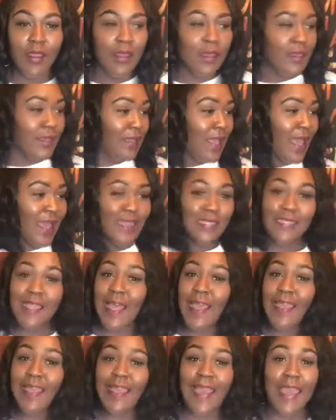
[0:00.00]
Yeah, it's
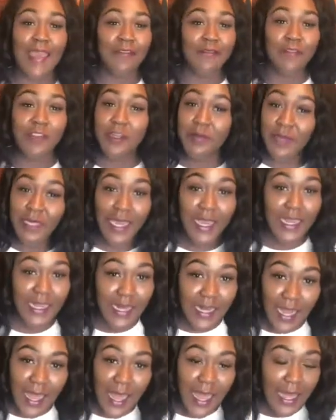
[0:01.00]
like finna be 8
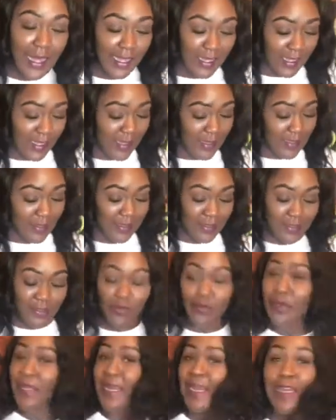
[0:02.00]
o'clock,
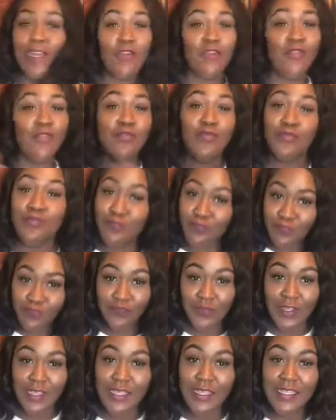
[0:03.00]
so it ain't no
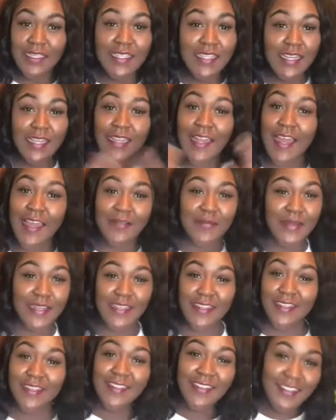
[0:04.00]
sunlight, but
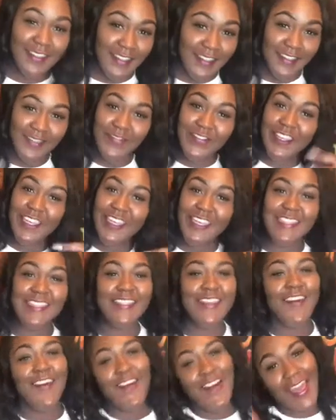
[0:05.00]
it look good to me.
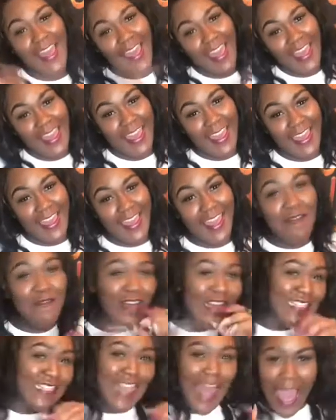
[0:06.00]
So hey,
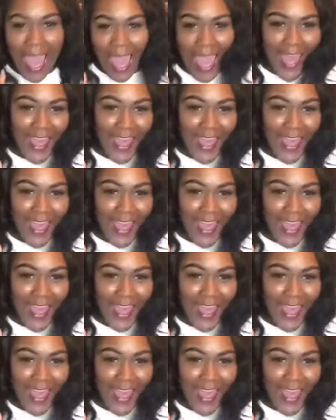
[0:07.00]
what's up?